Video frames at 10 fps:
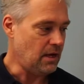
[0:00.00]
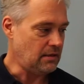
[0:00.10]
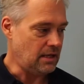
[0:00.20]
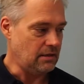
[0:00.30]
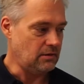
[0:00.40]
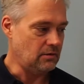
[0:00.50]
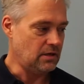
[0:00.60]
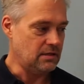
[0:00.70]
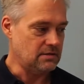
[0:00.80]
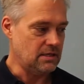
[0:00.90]
and then you
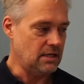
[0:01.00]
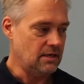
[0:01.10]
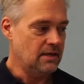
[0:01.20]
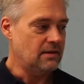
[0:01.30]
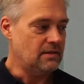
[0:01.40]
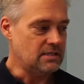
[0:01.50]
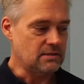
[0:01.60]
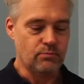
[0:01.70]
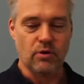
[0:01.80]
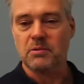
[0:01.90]
can see this
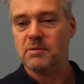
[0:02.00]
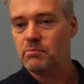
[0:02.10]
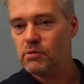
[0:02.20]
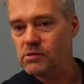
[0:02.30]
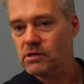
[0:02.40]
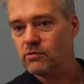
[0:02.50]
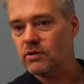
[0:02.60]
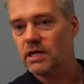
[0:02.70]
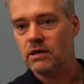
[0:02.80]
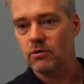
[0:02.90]
is probably
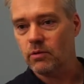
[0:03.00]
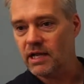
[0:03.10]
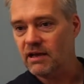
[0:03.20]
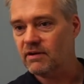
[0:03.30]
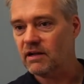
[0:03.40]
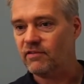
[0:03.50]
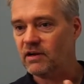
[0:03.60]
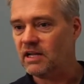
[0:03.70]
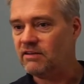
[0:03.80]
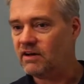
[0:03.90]
Bulgari or whatever, Van
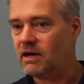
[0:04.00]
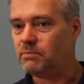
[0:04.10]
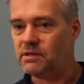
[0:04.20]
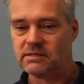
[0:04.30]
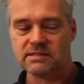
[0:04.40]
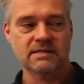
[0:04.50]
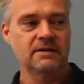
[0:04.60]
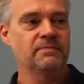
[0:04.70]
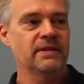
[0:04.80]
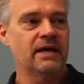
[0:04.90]
Cleef Arpels.
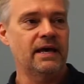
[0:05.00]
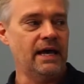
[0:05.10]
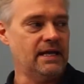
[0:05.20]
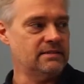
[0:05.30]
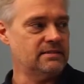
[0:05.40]
And